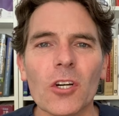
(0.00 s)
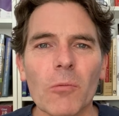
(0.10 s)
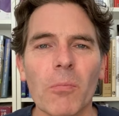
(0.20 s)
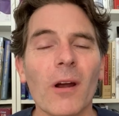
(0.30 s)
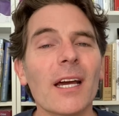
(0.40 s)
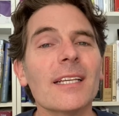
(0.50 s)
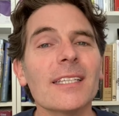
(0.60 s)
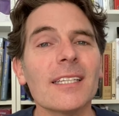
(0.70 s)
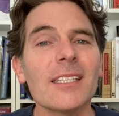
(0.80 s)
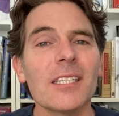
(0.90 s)
products are
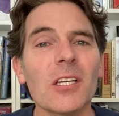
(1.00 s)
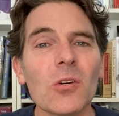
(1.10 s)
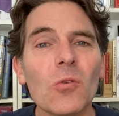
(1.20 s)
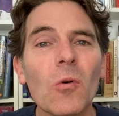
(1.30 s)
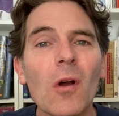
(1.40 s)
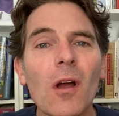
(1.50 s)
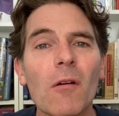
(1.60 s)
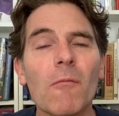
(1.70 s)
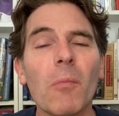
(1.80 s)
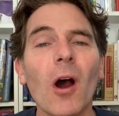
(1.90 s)
still
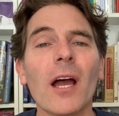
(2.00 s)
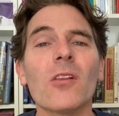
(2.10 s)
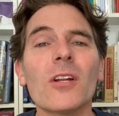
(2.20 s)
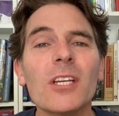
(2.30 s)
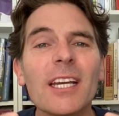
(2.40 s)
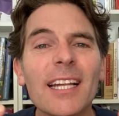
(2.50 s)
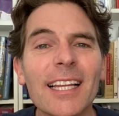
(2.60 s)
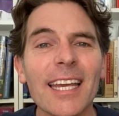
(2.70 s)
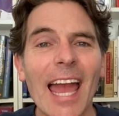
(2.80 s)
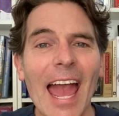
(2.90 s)

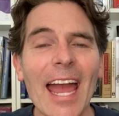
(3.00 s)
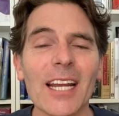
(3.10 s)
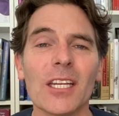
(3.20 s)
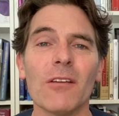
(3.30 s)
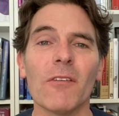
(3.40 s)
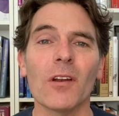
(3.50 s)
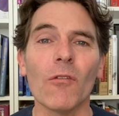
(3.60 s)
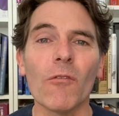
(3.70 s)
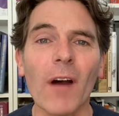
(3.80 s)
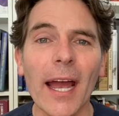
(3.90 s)
biologically active and
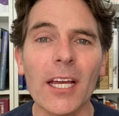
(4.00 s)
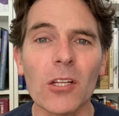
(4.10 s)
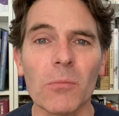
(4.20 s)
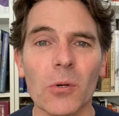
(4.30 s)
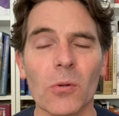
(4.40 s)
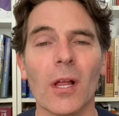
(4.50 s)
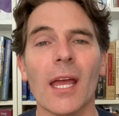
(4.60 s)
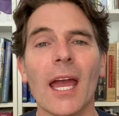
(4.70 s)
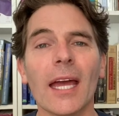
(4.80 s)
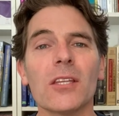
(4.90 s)
available.
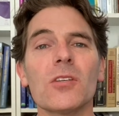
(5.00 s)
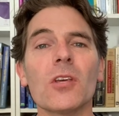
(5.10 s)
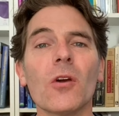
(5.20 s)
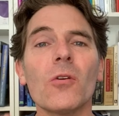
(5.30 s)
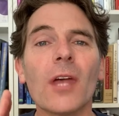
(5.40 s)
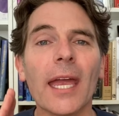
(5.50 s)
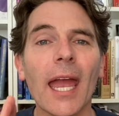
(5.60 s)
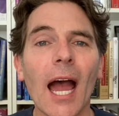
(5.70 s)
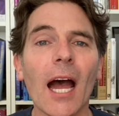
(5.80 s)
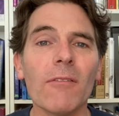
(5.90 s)
And so they
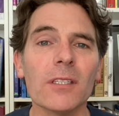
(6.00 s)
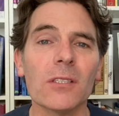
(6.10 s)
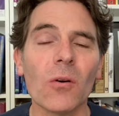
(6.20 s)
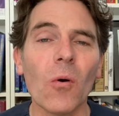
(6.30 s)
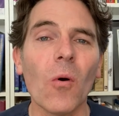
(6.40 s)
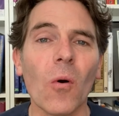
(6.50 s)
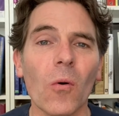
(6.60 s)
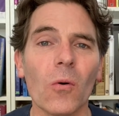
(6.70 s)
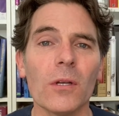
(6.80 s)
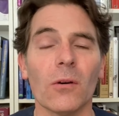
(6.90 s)
harvest the
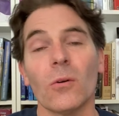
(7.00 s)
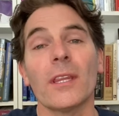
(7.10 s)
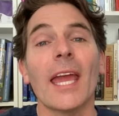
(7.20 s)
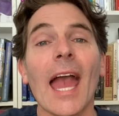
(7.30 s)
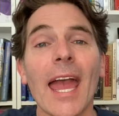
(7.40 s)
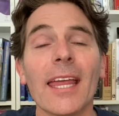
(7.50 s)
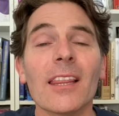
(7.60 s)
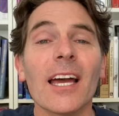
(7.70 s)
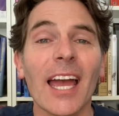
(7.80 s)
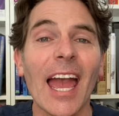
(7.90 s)
horn or the
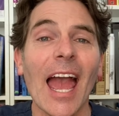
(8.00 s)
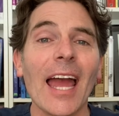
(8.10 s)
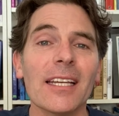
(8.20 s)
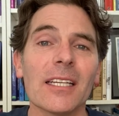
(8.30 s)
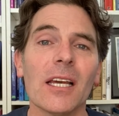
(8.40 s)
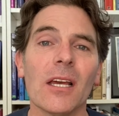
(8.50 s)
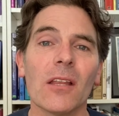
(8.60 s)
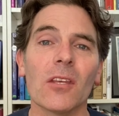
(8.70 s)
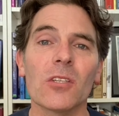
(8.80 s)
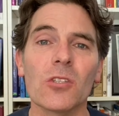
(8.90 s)
antler at
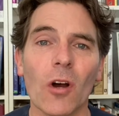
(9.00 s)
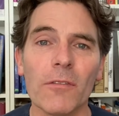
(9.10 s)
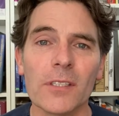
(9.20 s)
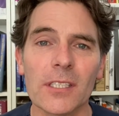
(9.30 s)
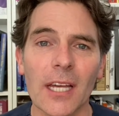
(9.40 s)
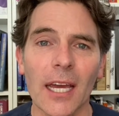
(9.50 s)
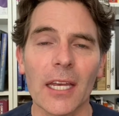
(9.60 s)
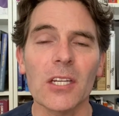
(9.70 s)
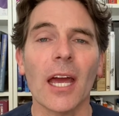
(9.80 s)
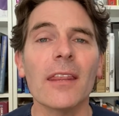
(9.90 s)
the soft
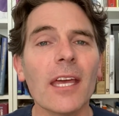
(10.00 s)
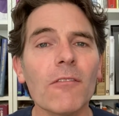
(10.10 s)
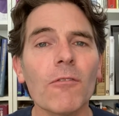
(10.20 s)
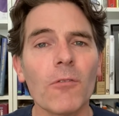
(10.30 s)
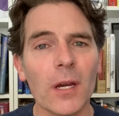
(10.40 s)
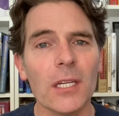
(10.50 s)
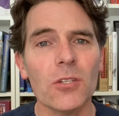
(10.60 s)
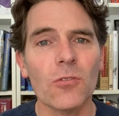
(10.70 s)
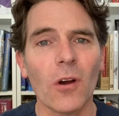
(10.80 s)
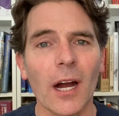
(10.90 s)
stage and they freeze
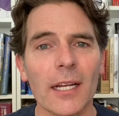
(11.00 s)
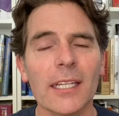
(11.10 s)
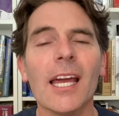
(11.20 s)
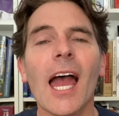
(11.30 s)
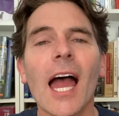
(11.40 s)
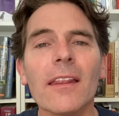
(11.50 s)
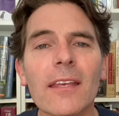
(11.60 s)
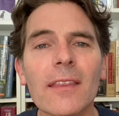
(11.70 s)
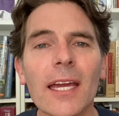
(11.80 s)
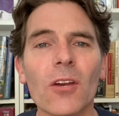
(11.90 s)
dry it. And
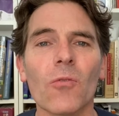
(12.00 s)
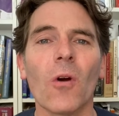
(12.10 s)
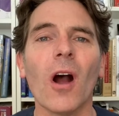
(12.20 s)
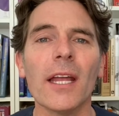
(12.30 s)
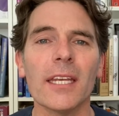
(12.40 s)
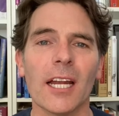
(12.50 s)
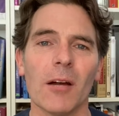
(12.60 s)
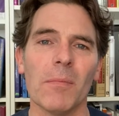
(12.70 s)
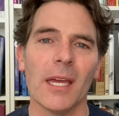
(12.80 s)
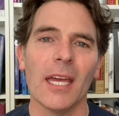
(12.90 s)
then they grind it
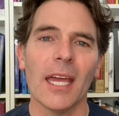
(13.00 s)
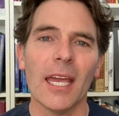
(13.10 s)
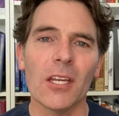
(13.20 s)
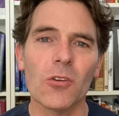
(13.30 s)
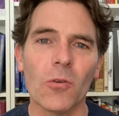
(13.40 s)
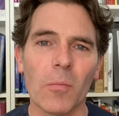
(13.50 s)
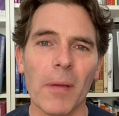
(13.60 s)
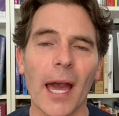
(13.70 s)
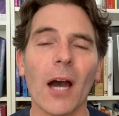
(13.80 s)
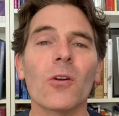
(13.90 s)
up into a
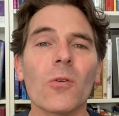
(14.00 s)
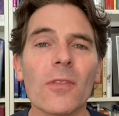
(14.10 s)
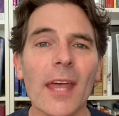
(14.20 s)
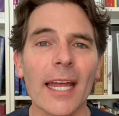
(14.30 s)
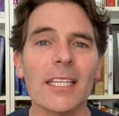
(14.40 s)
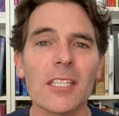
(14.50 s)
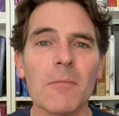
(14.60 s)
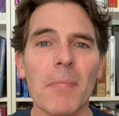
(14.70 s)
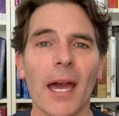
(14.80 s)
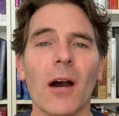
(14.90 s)
powder, and that's the
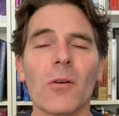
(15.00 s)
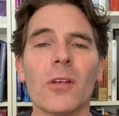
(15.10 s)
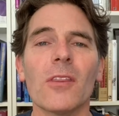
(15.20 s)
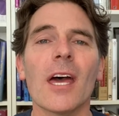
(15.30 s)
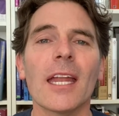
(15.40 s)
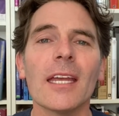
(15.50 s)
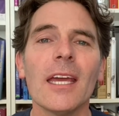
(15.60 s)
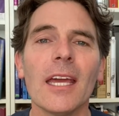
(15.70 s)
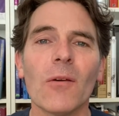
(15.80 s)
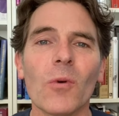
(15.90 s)
powder that
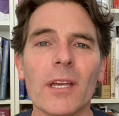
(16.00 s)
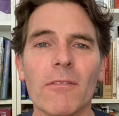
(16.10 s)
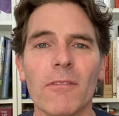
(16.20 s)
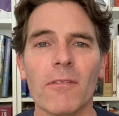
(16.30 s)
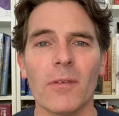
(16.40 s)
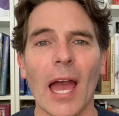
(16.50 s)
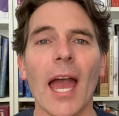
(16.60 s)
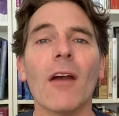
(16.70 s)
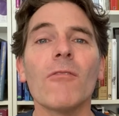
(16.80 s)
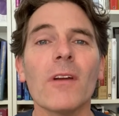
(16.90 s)
we
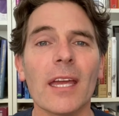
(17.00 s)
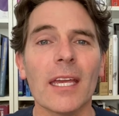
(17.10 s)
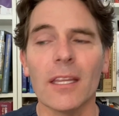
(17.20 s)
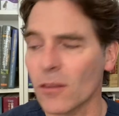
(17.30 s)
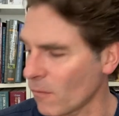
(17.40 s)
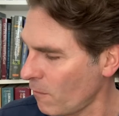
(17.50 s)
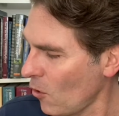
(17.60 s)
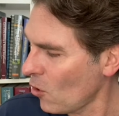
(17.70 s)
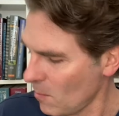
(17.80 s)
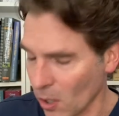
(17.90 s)
have in the
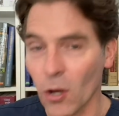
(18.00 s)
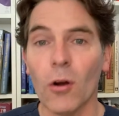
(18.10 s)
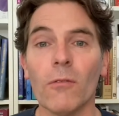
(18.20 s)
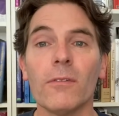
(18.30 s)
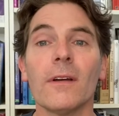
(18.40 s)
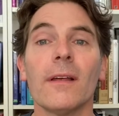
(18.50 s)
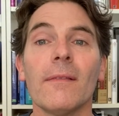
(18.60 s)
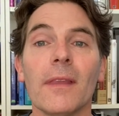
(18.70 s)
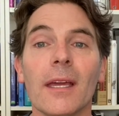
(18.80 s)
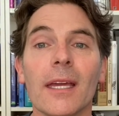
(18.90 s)
form of
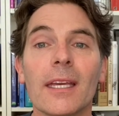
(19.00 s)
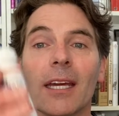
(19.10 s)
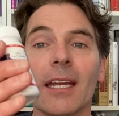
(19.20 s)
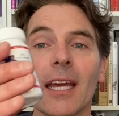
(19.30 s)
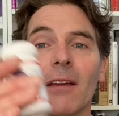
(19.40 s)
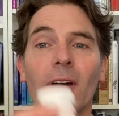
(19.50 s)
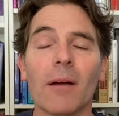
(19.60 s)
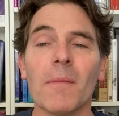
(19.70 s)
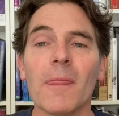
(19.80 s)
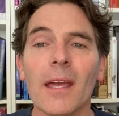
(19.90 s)
CanEVA.
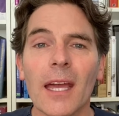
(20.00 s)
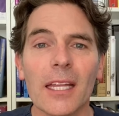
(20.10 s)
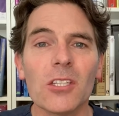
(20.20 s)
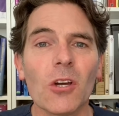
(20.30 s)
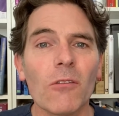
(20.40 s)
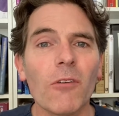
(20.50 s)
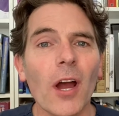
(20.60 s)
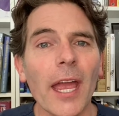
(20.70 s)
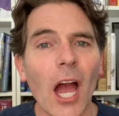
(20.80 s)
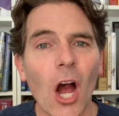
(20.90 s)
And so if
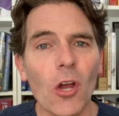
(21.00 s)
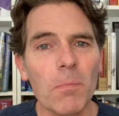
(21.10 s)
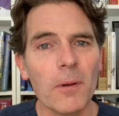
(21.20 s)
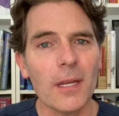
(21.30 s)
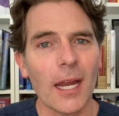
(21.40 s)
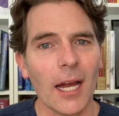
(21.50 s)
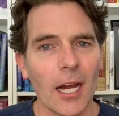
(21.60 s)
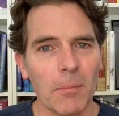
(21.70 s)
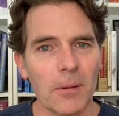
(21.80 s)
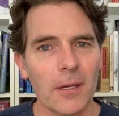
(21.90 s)
I open
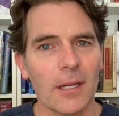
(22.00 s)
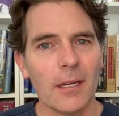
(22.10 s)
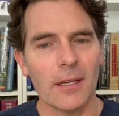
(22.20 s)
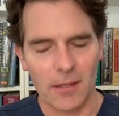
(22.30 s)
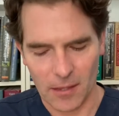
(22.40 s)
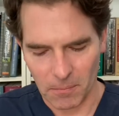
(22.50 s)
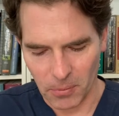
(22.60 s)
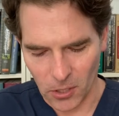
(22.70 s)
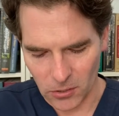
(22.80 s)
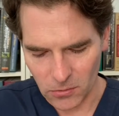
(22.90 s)
up the
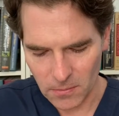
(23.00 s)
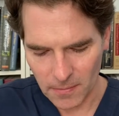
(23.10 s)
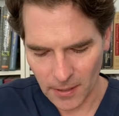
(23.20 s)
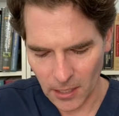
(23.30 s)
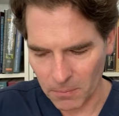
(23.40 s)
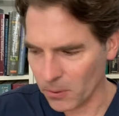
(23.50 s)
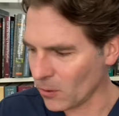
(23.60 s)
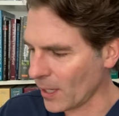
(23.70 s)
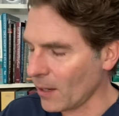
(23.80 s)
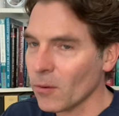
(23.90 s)
bottle and I pull
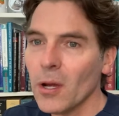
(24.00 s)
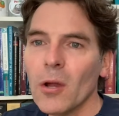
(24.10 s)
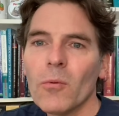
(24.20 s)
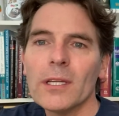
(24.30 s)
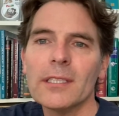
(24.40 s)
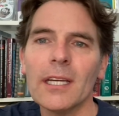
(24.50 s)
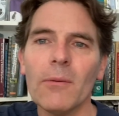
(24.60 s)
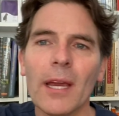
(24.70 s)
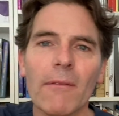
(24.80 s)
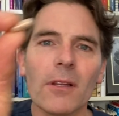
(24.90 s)
out, we see
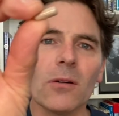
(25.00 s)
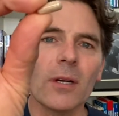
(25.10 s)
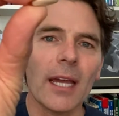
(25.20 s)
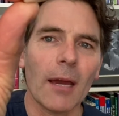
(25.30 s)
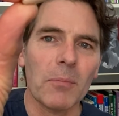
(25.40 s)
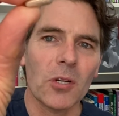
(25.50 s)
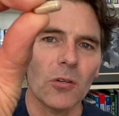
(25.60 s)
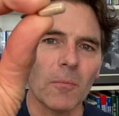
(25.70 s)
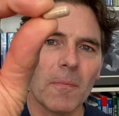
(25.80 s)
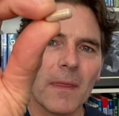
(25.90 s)
we have a little
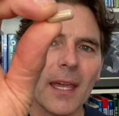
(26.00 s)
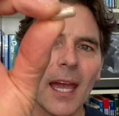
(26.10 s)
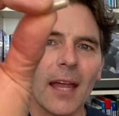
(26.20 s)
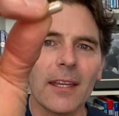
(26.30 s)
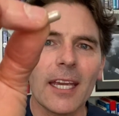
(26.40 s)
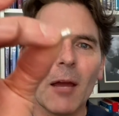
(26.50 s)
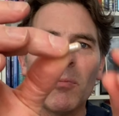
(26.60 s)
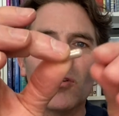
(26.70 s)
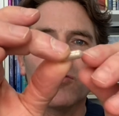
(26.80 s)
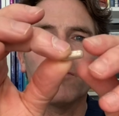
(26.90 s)
capsule, and the
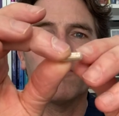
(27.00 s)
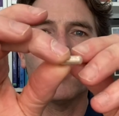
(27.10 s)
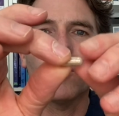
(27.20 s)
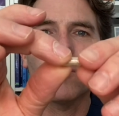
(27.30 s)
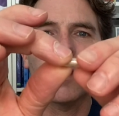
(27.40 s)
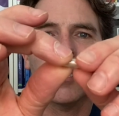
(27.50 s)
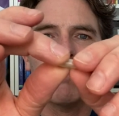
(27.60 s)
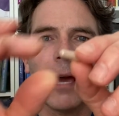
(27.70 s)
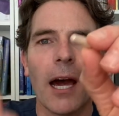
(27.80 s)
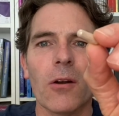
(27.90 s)
capsule is filled with this
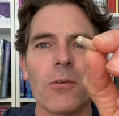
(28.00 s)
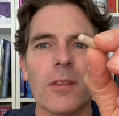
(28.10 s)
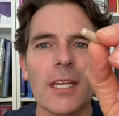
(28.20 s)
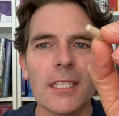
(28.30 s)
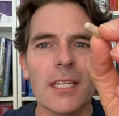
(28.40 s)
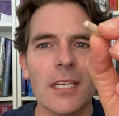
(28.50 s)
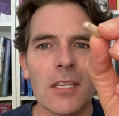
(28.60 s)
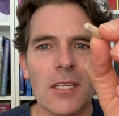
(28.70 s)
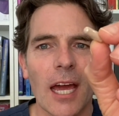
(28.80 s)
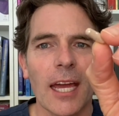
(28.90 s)
powder, and this
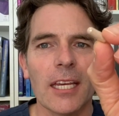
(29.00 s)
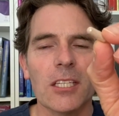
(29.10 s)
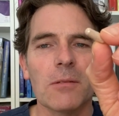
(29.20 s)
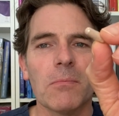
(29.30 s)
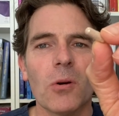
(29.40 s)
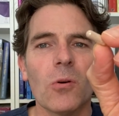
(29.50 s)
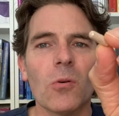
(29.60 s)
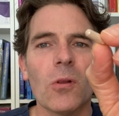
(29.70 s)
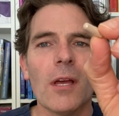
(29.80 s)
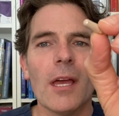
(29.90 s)
is a small